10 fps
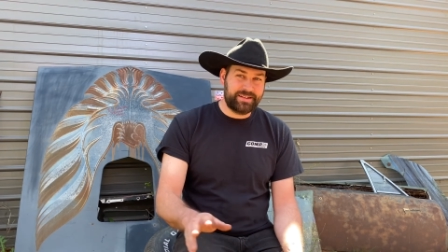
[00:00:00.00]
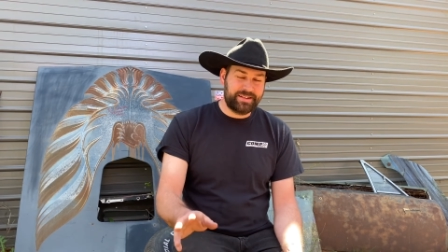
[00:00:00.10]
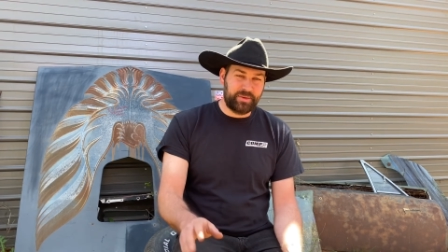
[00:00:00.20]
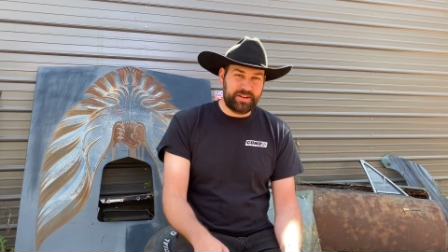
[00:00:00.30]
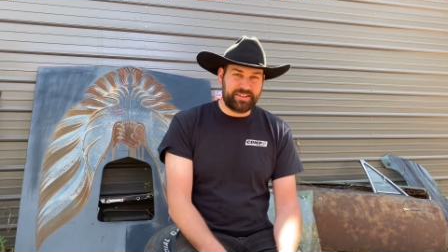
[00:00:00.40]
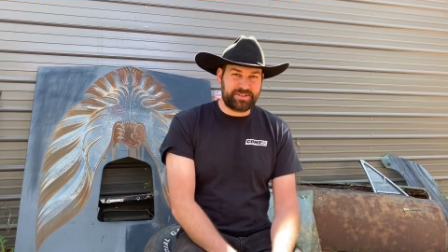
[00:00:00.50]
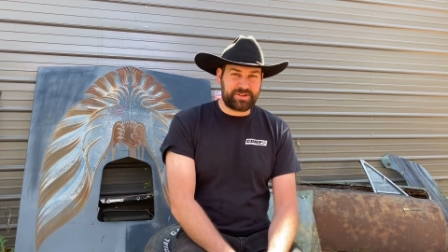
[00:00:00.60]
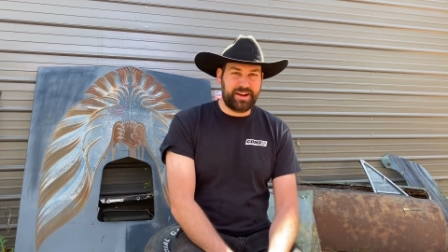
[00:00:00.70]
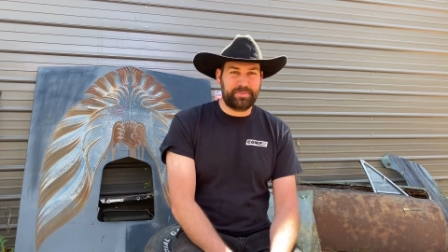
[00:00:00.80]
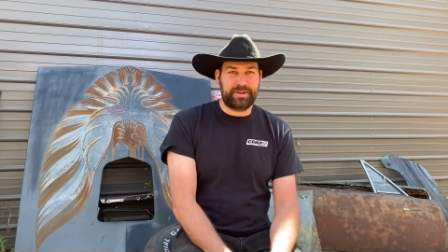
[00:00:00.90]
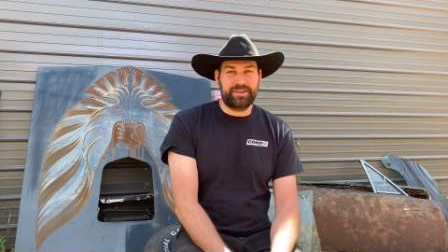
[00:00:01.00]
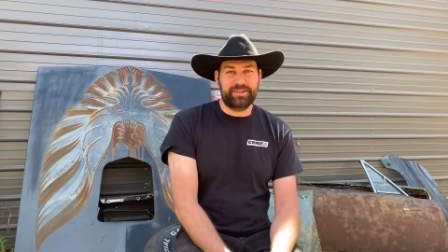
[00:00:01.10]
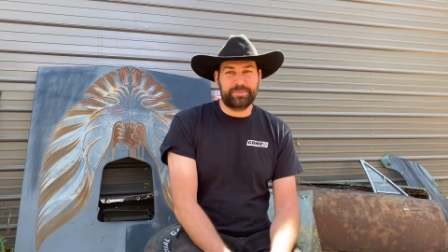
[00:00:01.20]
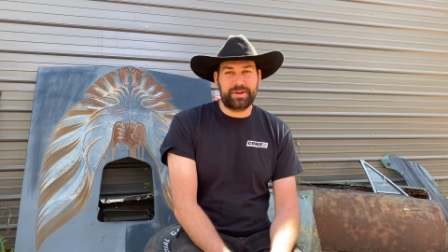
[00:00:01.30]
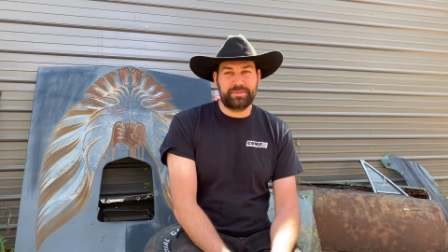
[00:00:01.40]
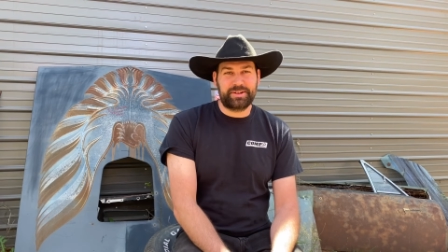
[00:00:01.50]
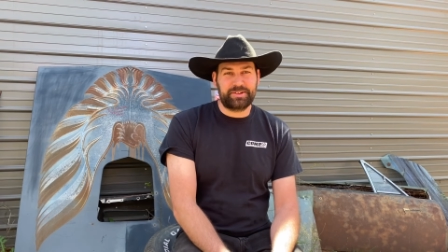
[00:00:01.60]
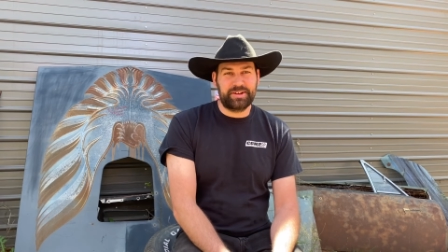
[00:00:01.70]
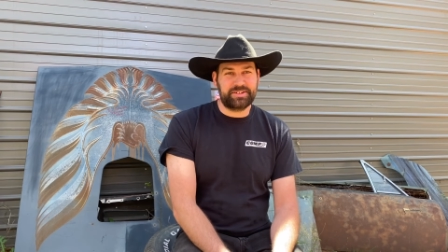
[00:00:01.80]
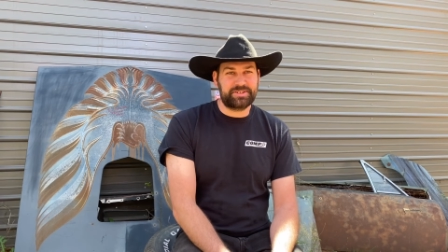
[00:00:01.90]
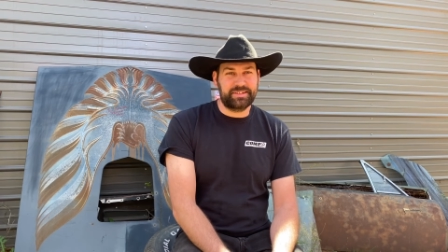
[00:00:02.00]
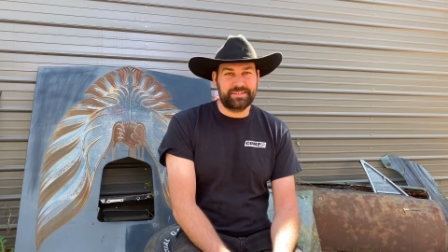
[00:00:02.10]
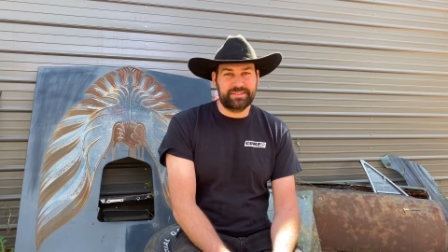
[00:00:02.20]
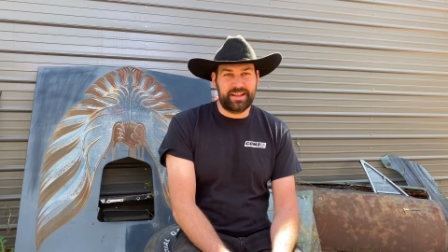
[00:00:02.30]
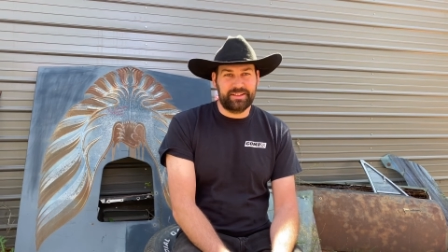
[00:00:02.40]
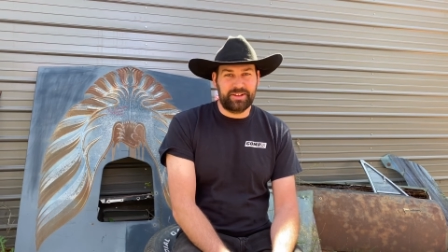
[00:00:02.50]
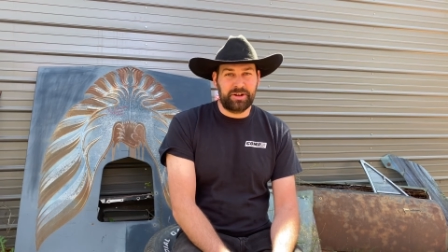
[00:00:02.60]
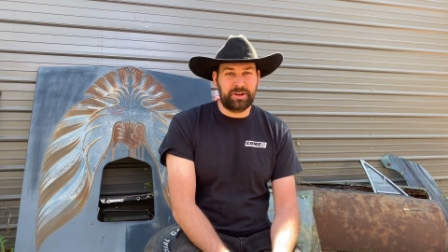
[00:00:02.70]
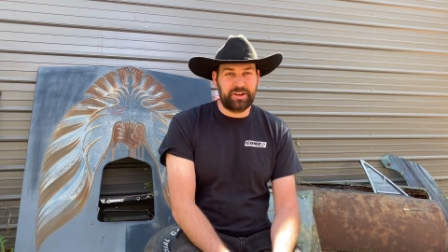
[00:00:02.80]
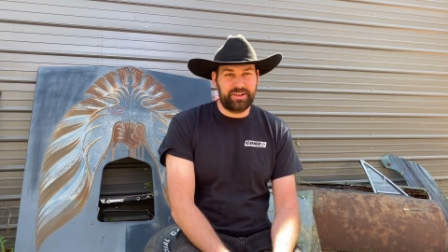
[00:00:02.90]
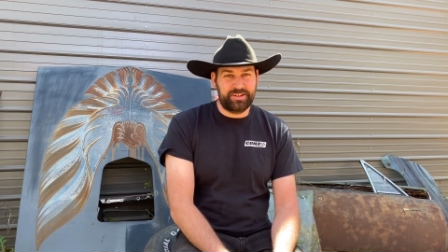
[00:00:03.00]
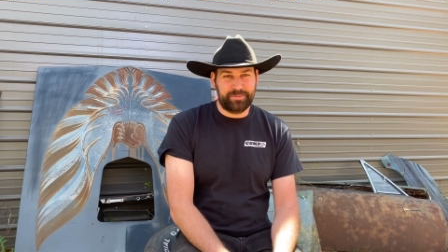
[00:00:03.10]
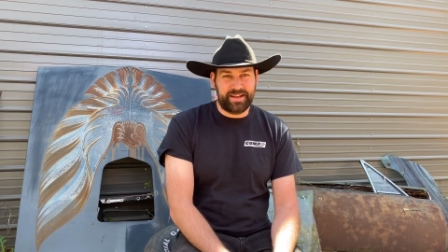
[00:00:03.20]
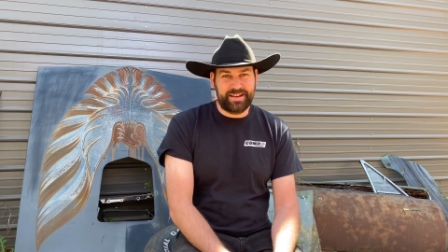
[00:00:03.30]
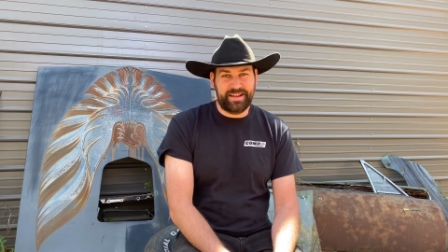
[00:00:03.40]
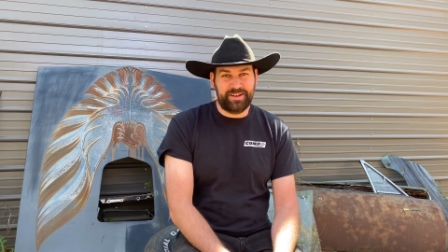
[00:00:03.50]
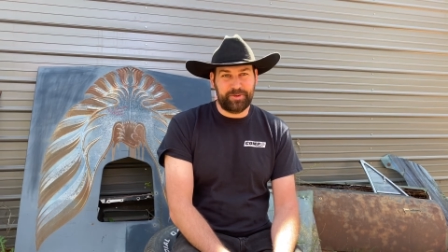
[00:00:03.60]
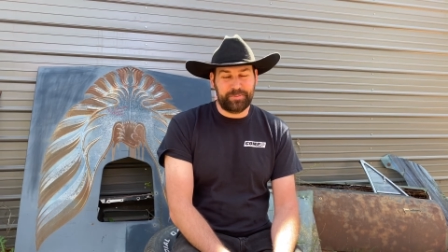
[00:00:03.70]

went to the scrapyard, probably crushed and long gone by now.